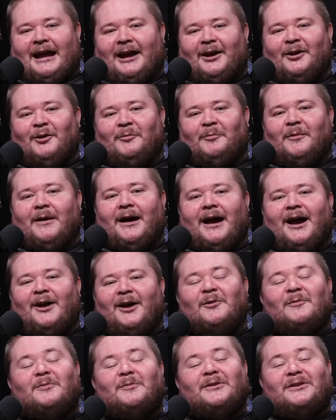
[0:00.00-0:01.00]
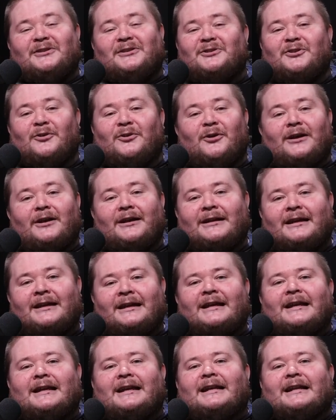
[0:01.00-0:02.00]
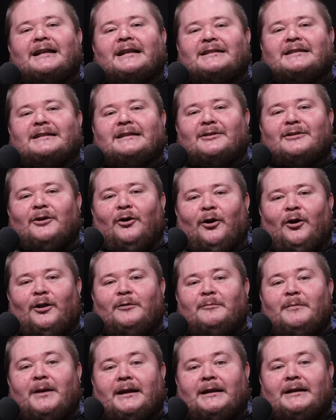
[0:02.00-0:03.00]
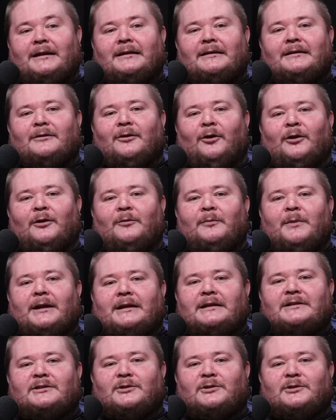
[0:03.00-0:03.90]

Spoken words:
hope you enjoy listening to all the many